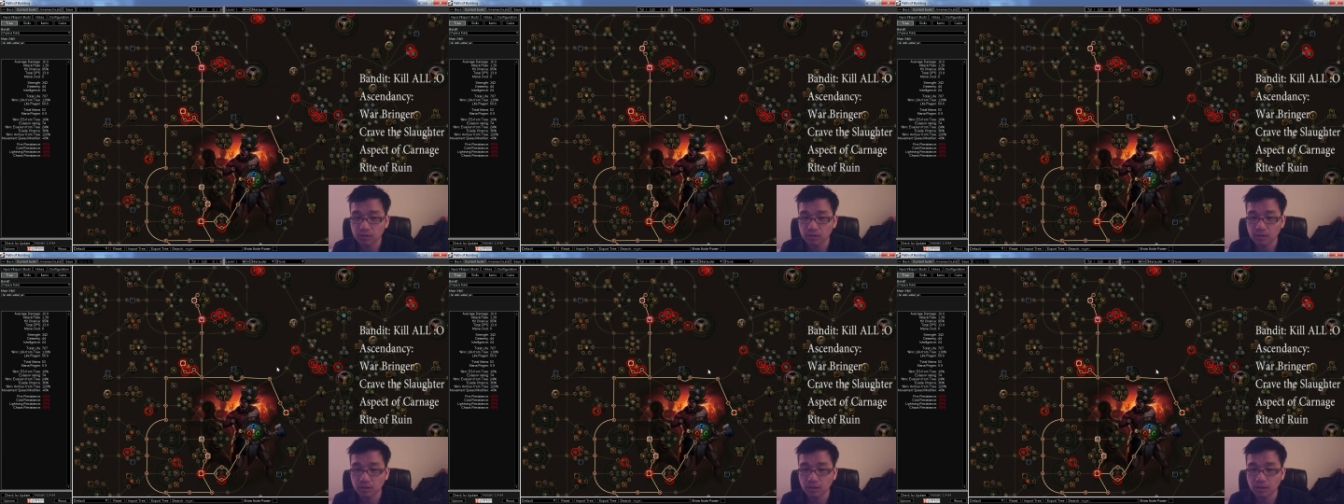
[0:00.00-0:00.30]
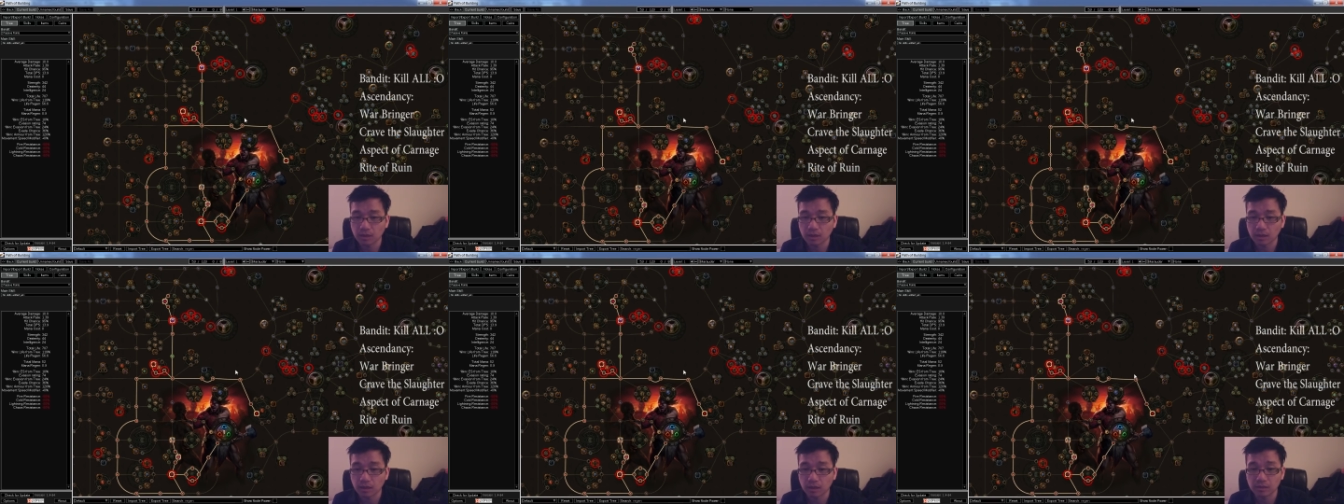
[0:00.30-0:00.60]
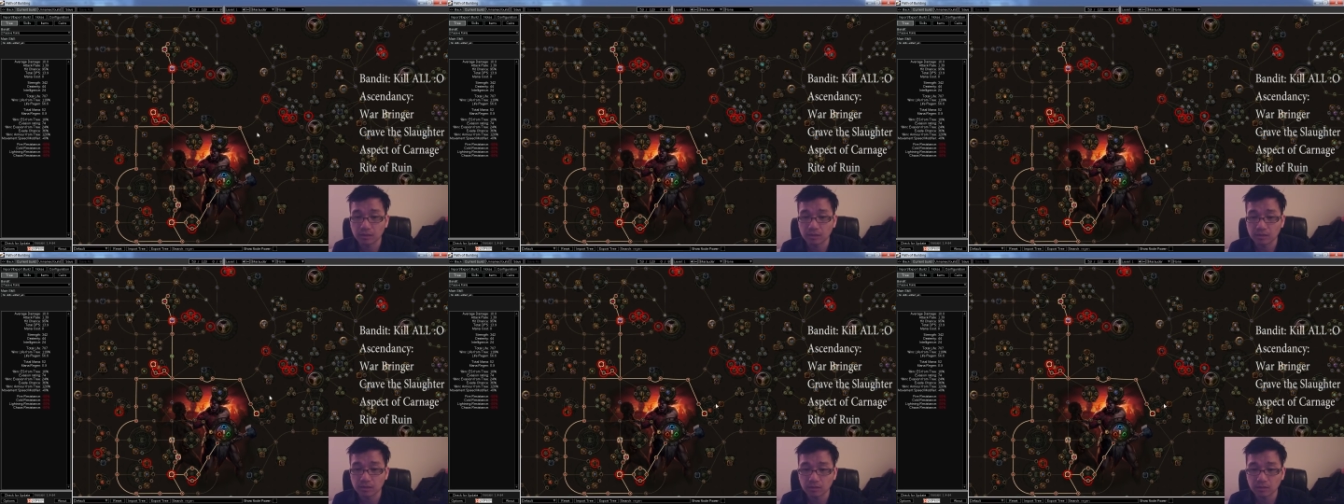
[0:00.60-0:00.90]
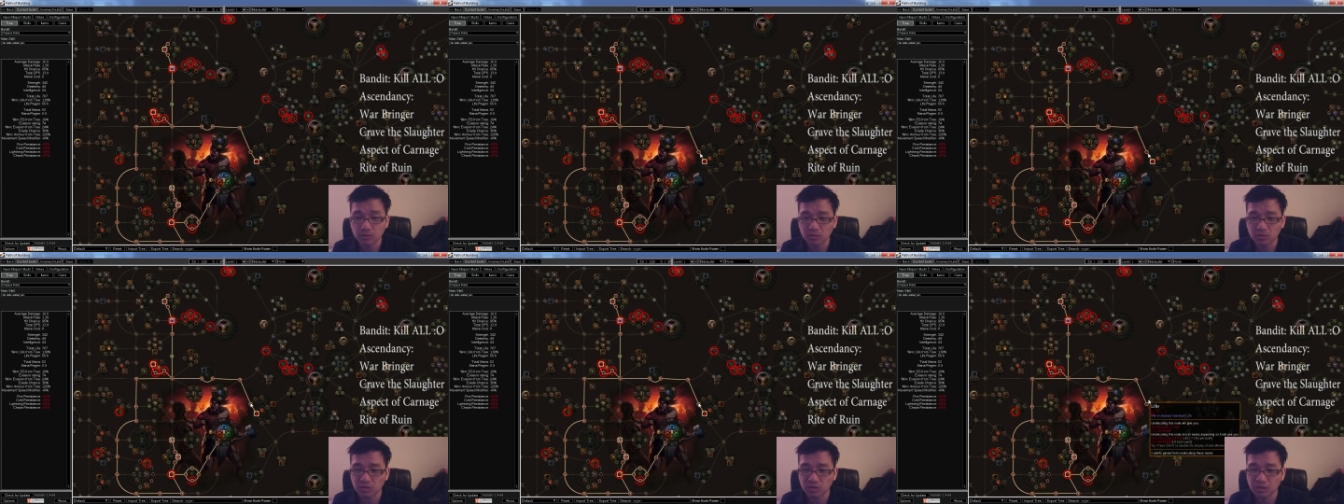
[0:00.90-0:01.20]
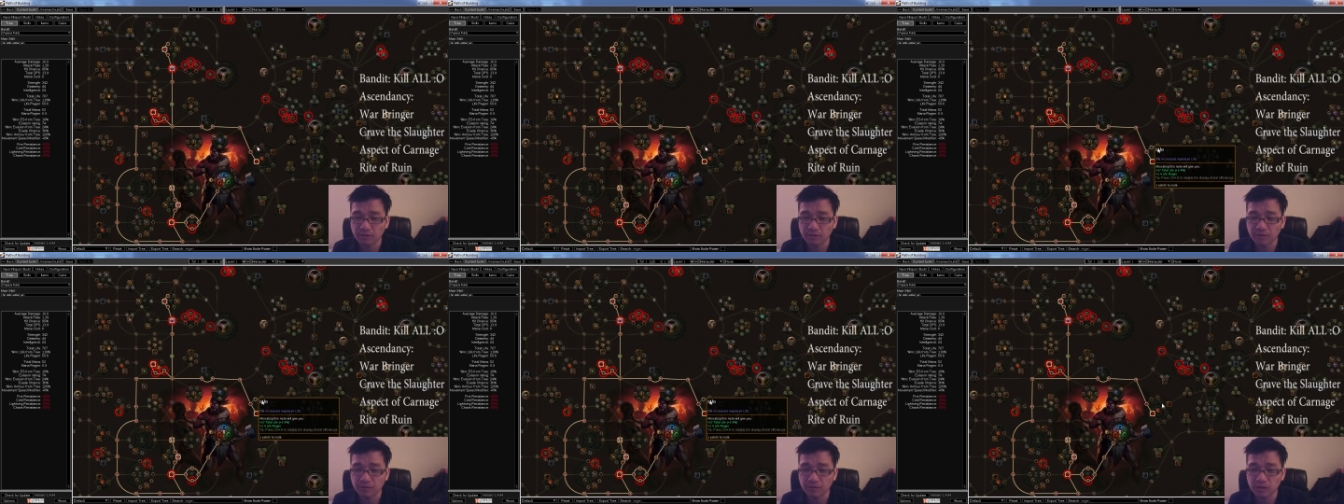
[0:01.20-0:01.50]
At least we're
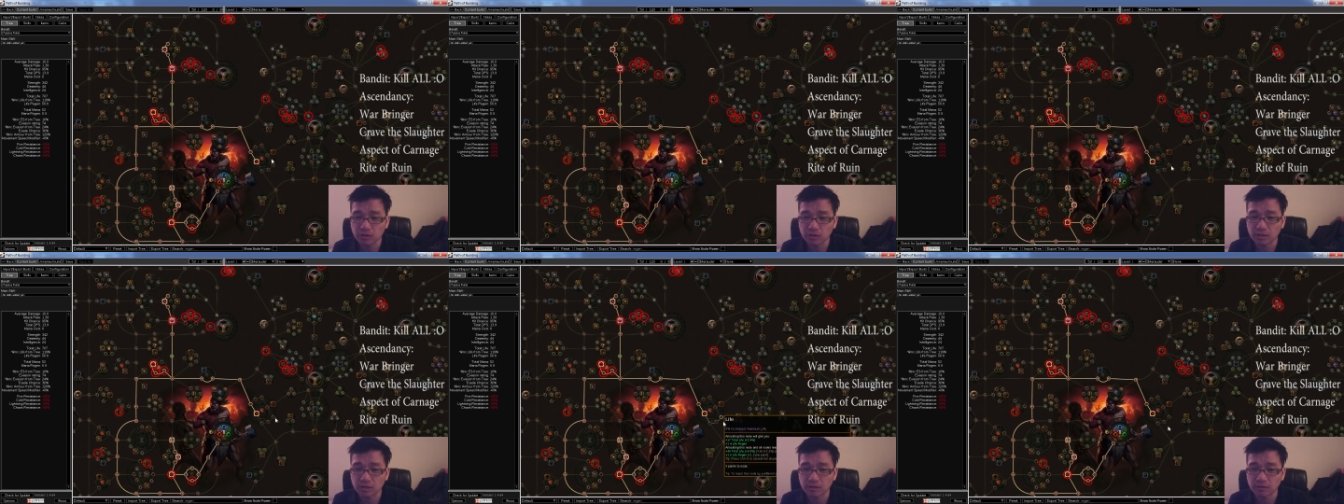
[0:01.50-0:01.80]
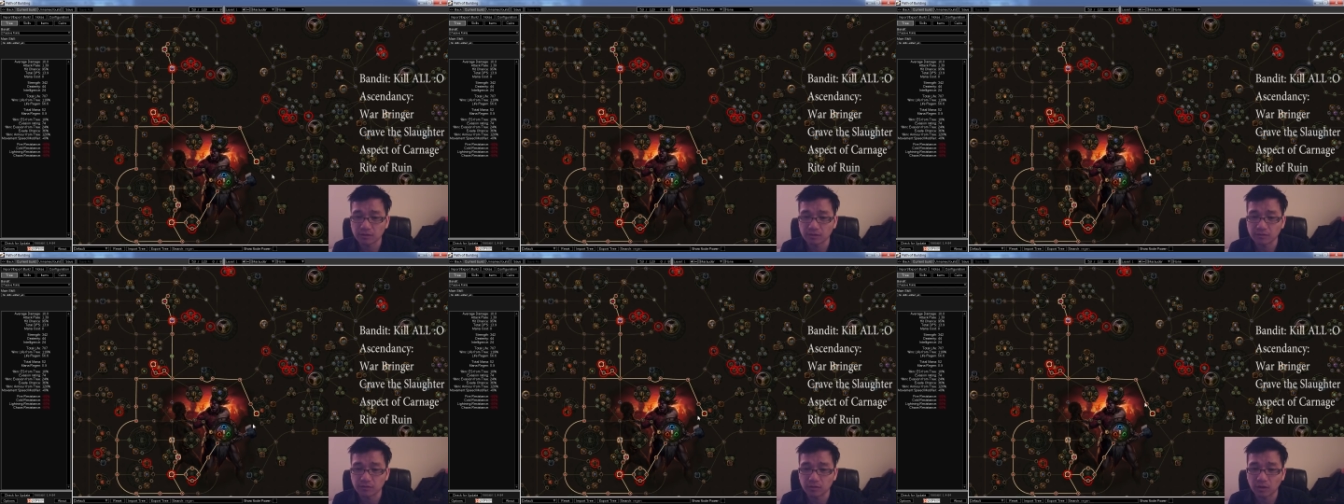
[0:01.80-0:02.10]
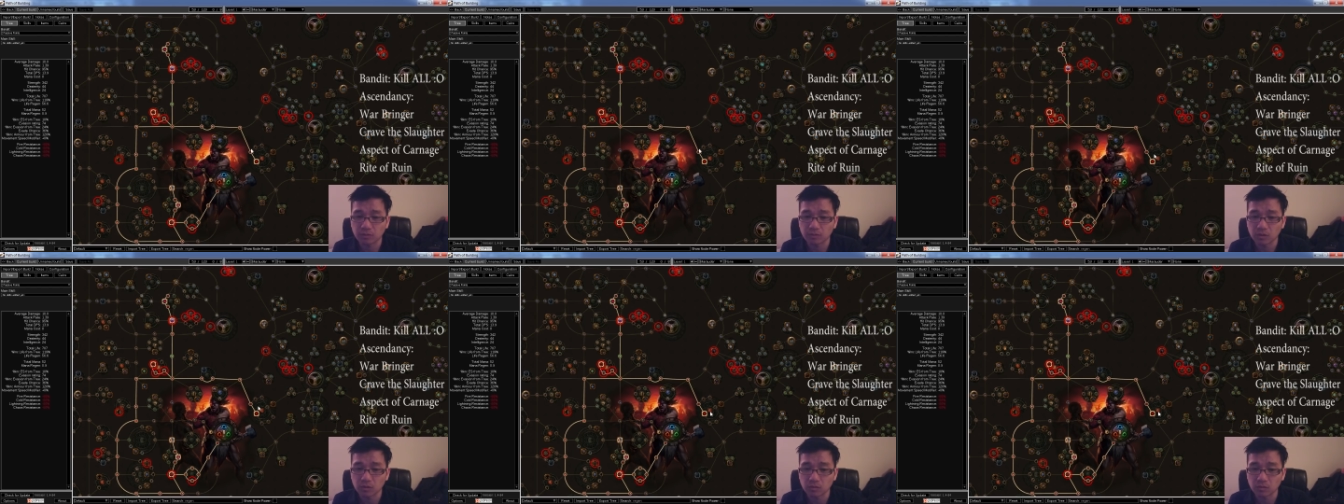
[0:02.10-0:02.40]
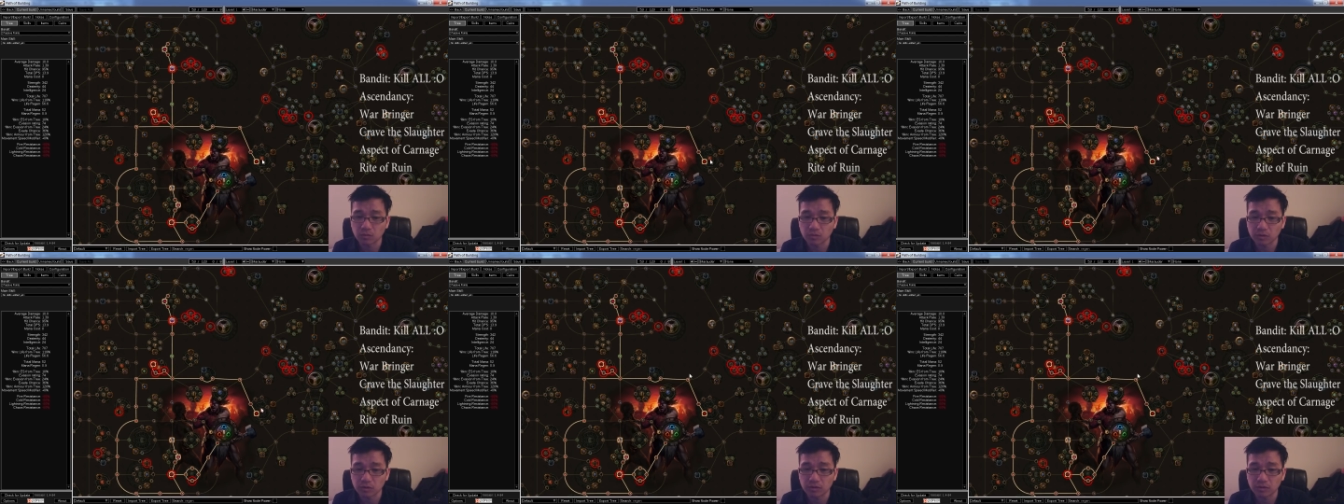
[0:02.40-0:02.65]
eventually gonna fill up the wheel.